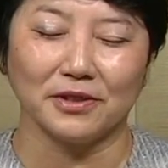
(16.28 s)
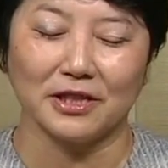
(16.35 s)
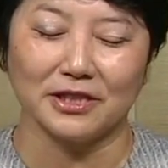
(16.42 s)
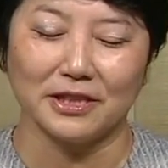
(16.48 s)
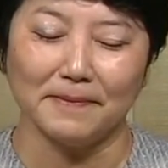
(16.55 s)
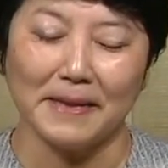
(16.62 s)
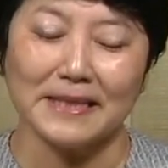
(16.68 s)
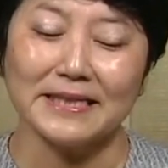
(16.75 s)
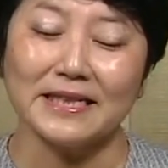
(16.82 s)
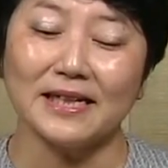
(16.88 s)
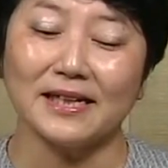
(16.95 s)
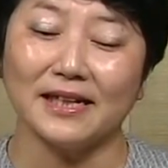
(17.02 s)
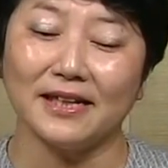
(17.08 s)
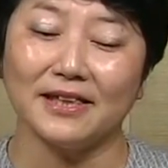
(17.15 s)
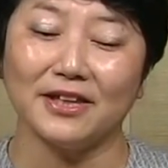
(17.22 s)
the,
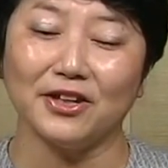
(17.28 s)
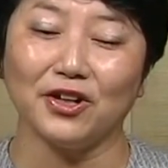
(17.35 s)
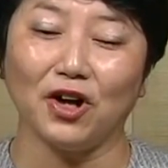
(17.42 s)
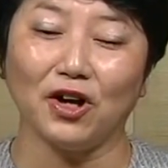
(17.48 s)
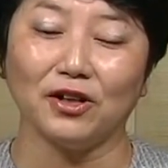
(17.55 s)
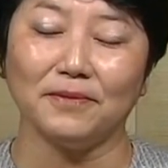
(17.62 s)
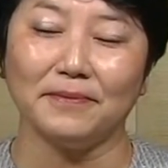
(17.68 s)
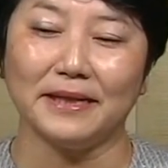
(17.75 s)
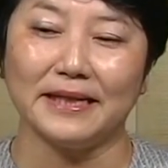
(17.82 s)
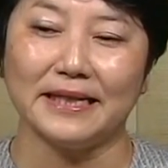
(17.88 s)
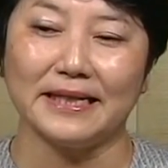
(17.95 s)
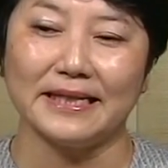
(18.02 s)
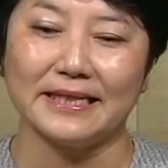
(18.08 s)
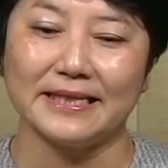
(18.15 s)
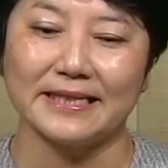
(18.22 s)
domestically the
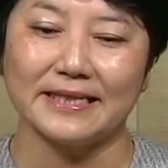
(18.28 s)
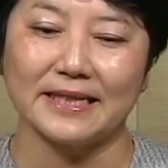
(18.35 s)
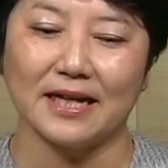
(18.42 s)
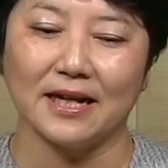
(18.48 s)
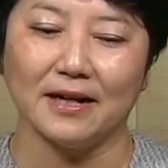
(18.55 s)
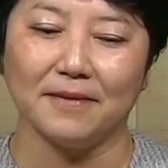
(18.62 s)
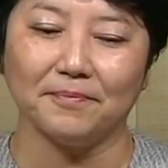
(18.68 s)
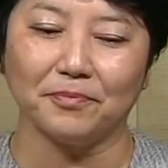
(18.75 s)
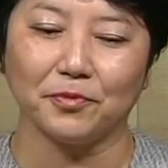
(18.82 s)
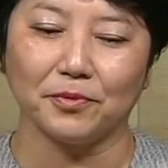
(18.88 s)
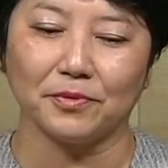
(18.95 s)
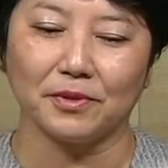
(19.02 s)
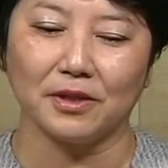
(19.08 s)
economy is um,